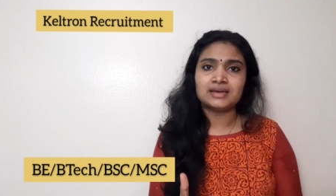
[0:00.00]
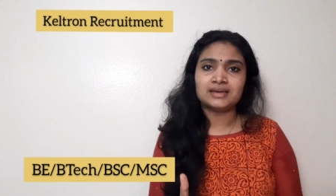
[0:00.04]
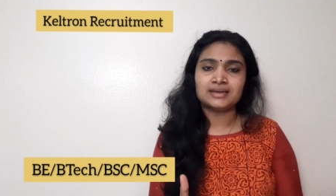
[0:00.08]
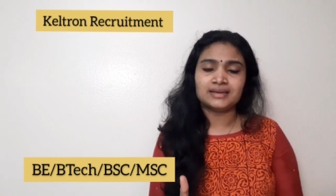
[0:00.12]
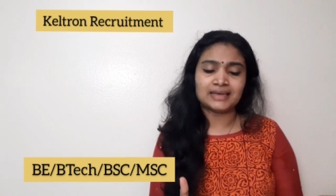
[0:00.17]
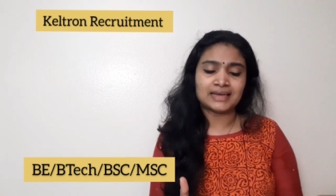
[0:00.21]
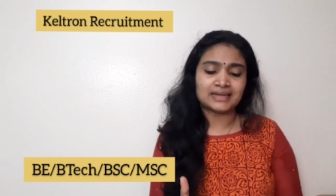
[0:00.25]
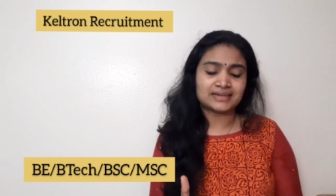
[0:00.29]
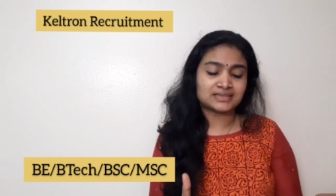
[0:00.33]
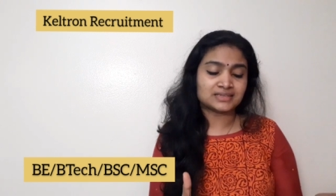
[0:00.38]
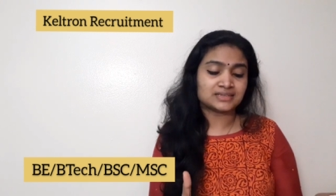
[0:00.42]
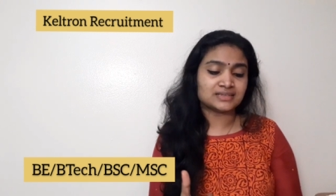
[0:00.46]

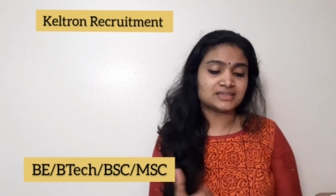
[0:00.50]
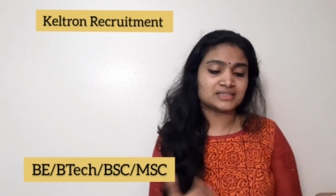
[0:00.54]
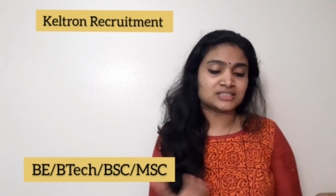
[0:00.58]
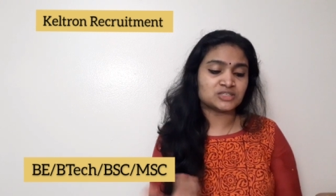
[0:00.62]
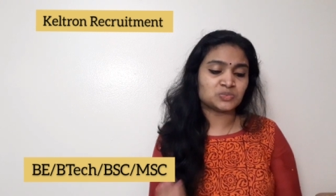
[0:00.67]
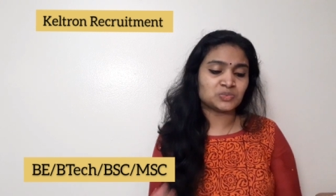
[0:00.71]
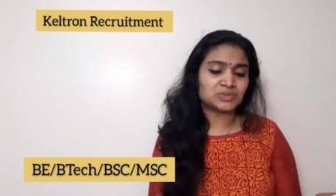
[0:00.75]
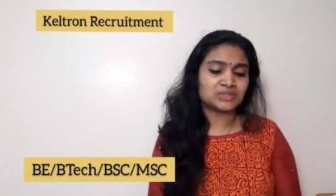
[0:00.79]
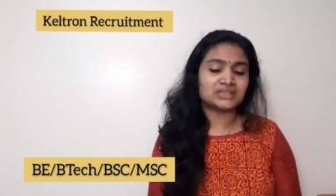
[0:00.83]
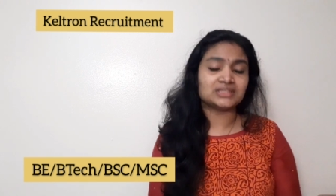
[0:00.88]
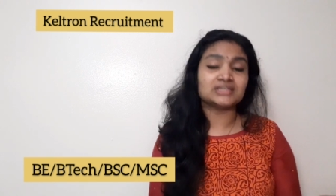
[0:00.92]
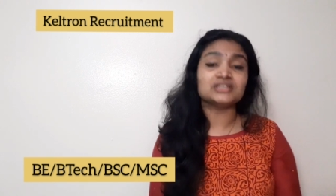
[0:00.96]
categories
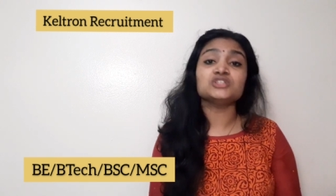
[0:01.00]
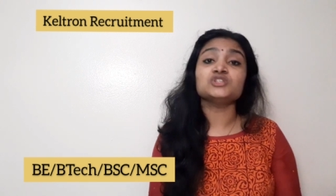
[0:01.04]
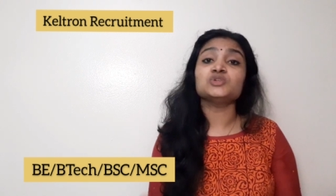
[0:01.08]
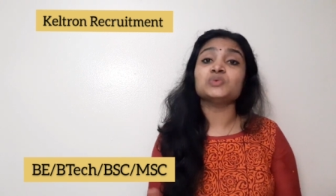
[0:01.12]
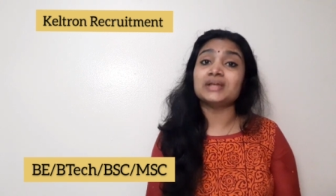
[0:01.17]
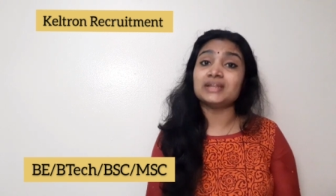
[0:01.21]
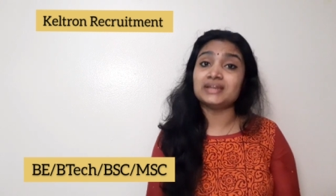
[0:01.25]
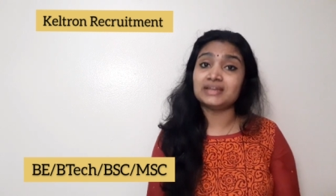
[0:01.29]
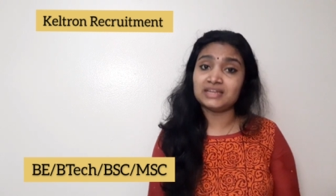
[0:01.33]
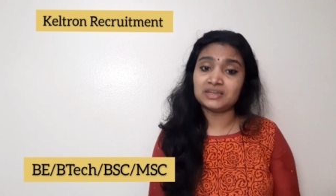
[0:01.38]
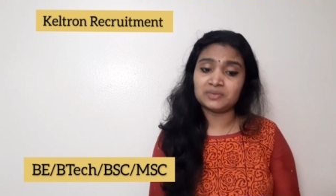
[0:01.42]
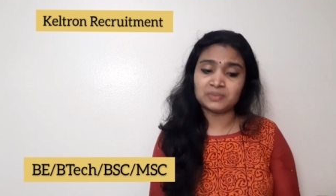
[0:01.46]
with
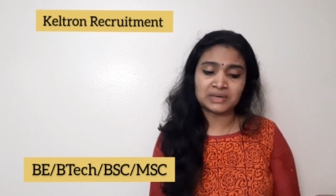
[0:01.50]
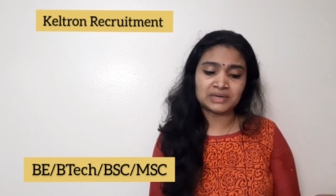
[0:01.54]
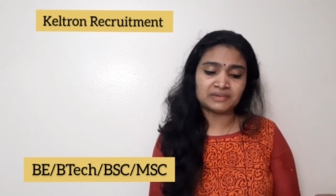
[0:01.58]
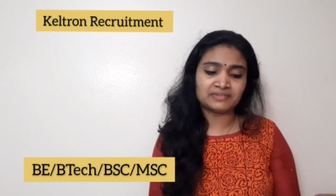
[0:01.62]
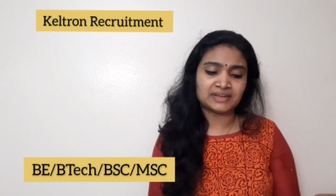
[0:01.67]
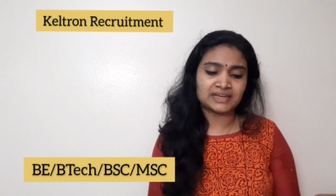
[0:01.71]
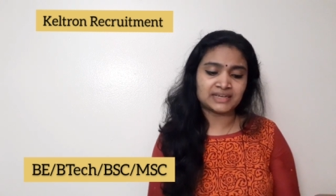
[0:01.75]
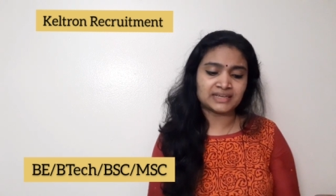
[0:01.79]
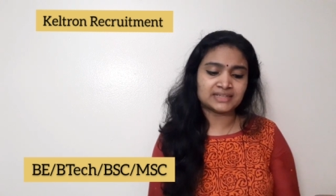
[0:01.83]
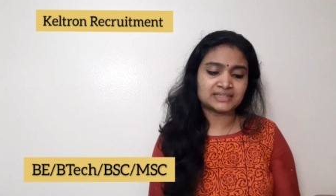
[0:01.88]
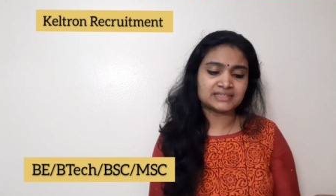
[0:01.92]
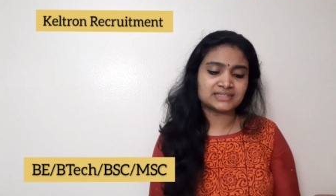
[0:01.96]
21
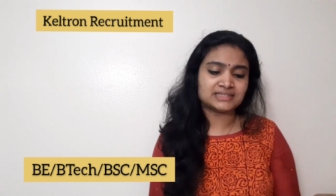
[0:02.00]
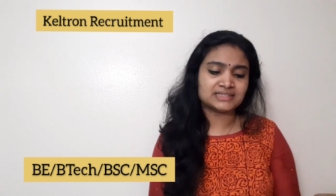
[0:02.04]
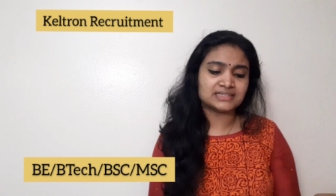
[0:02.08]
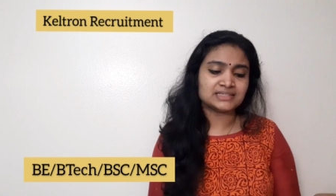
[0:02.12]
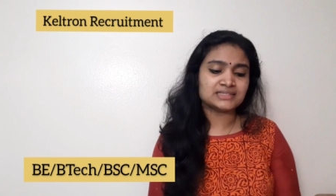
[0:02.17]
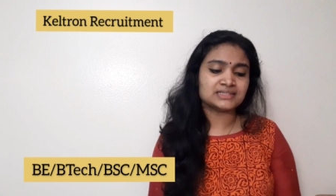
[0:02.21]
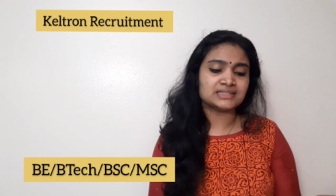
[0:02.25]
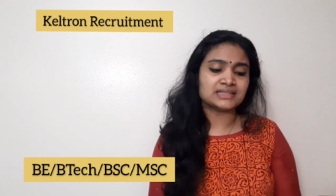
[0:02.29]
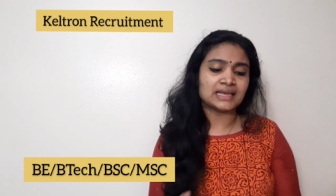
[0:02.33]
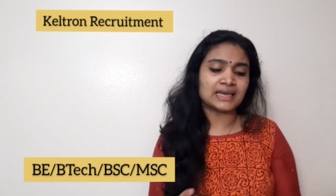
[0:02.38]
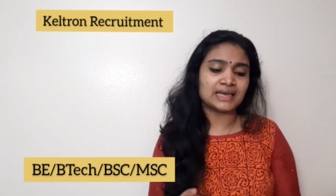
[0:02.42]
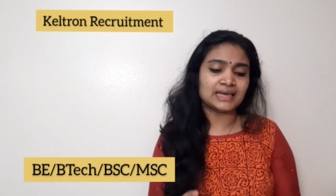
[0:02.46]

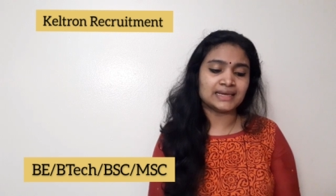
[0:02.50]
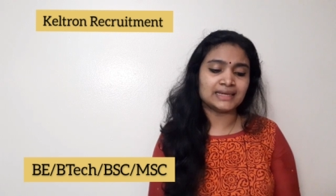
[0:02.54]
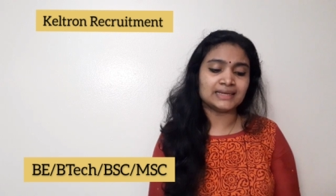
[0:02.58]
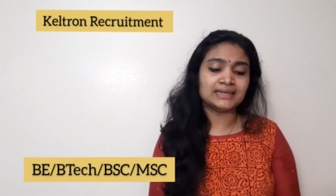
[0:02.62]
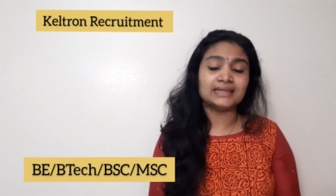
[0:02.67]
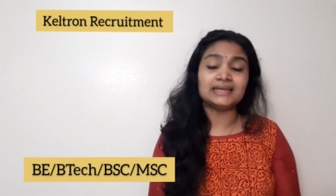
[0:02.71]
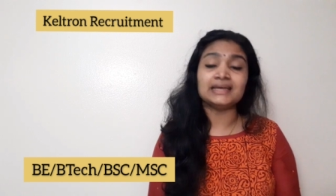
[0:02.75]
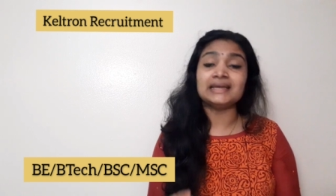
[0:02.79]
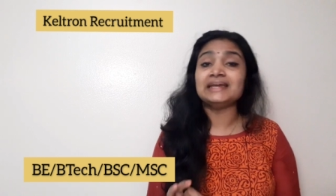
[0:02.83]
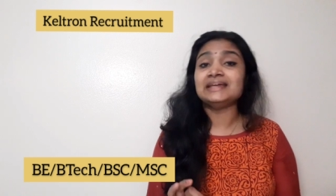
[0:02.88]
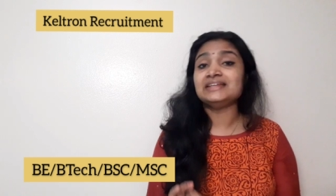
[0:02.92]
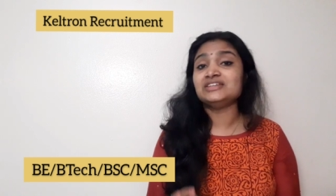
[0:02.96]
vacancies
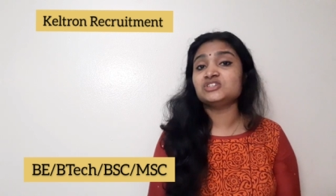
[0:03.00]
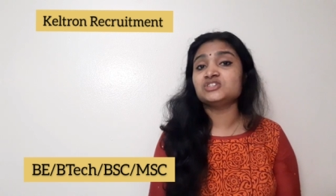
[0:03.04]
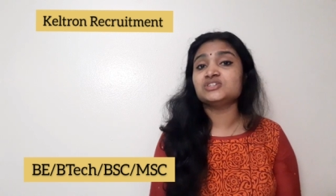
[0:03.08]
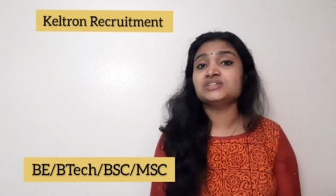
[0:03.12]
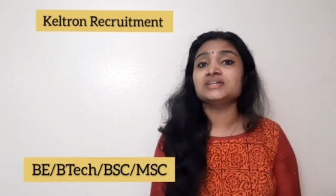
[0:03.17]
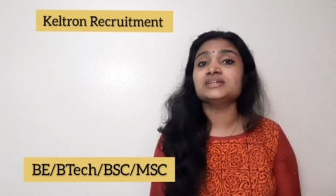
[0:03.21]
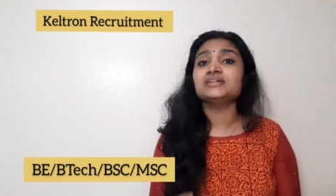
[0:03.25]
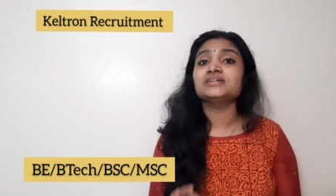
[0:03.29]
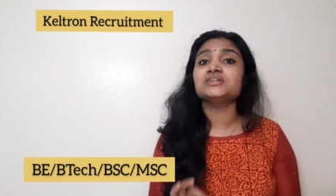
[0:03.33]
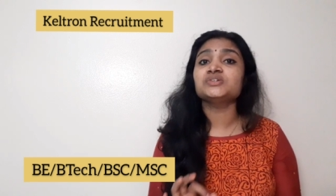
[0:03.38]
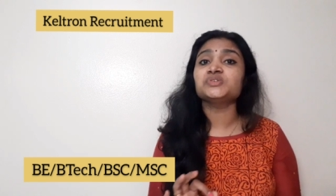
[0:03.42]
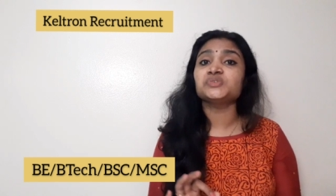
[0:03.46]
and
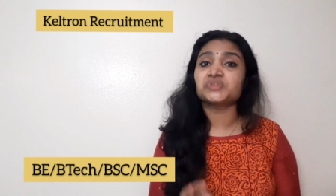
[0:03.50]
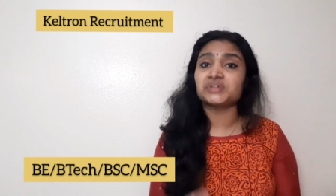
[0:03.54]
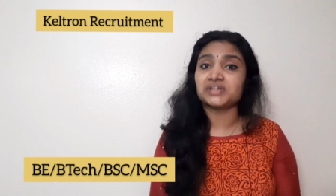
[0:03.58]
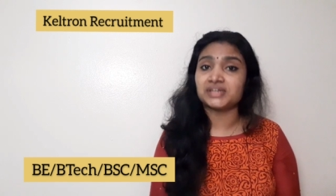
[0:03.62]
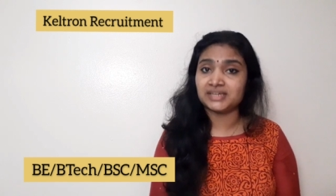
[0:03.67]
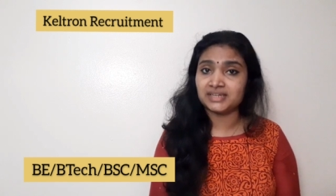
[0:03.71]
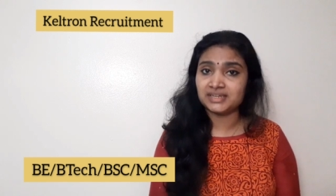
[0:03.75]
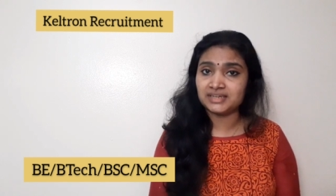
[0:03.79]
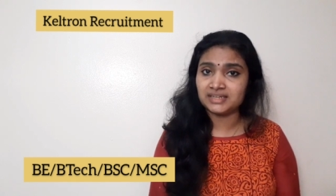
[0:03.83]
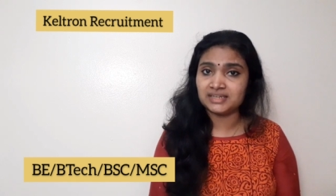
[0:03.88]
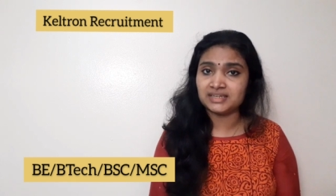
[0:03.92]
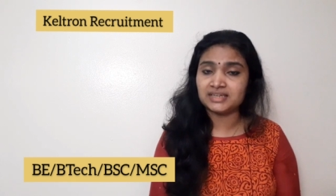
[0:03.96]
engineer
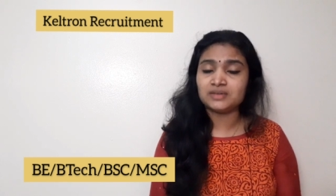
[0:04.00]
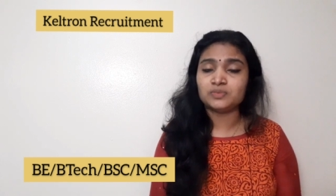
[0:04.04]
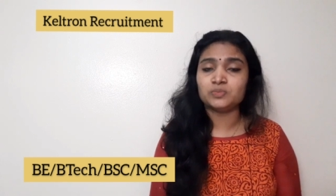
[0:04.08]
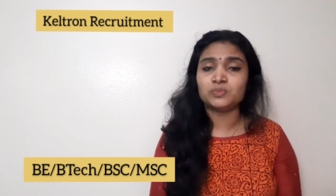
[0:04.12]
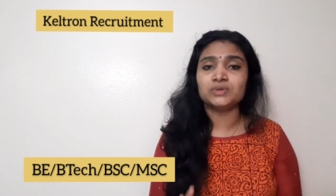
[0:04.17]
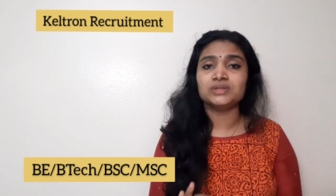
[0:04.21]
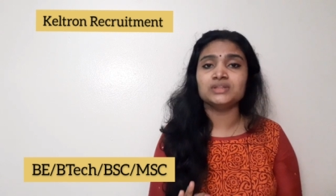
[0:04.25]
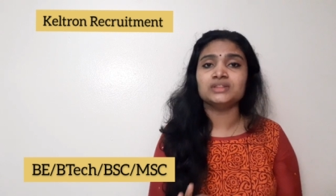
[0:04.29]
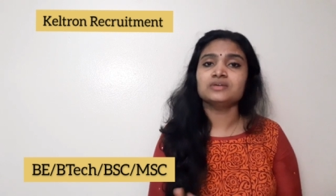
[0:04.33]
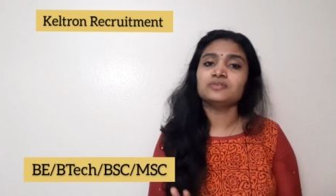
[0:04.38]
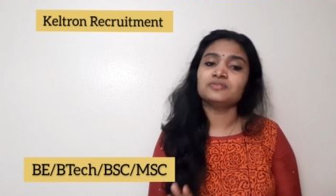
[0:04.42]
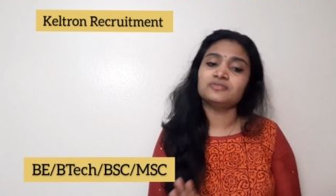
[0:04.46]
trainee
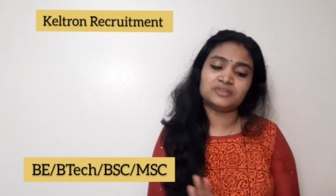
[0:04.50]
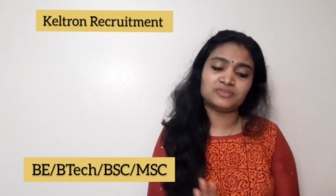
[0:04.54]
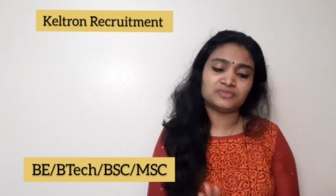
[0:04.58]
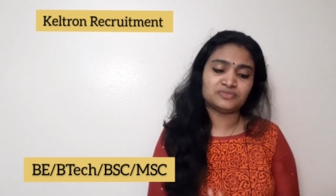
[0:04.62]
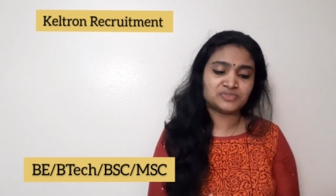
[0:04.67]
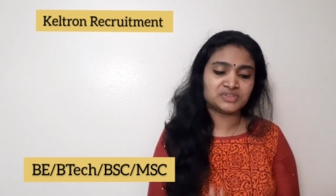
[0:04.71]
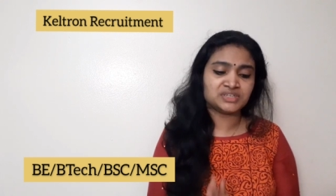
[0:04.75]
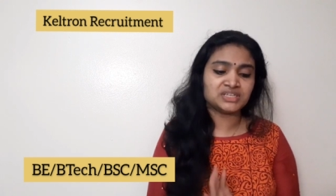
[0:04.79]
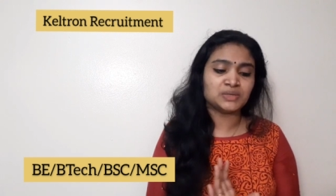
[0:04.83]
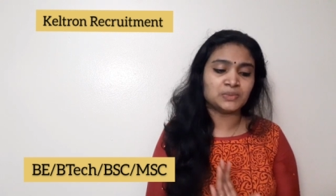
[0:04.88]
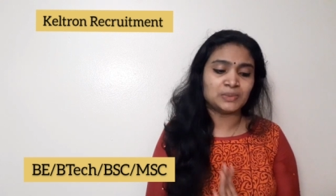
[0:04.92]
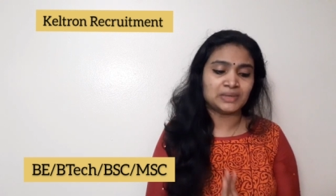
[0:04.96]
with
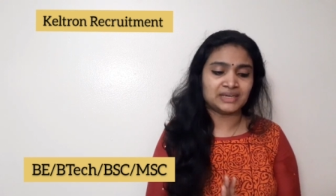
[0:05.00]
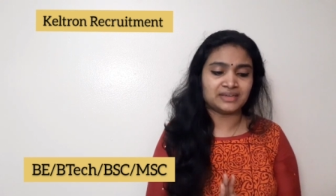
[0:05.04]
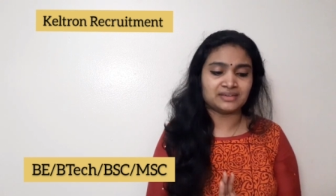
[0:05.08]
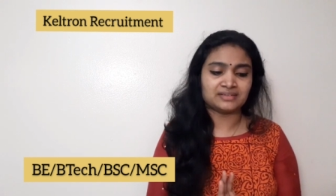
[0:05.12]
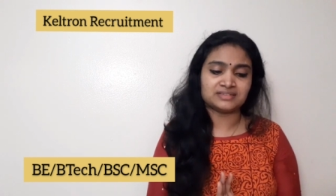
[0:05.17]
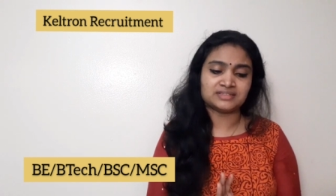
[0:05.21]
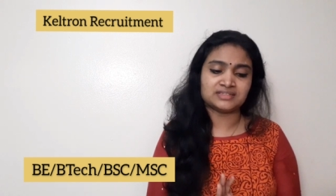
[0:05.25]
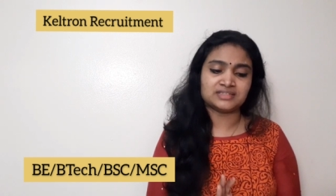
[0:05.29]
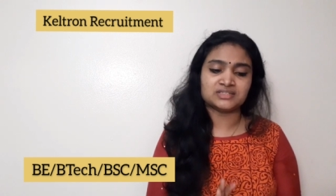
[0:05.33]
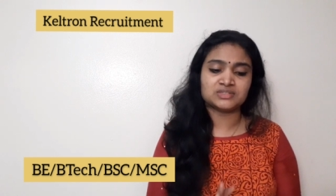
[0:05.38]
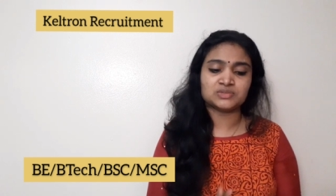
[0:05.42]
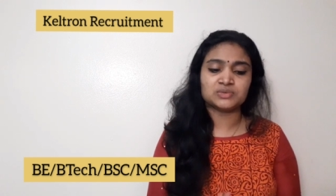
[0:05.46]
50
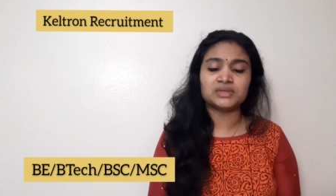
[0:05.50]
vacancies.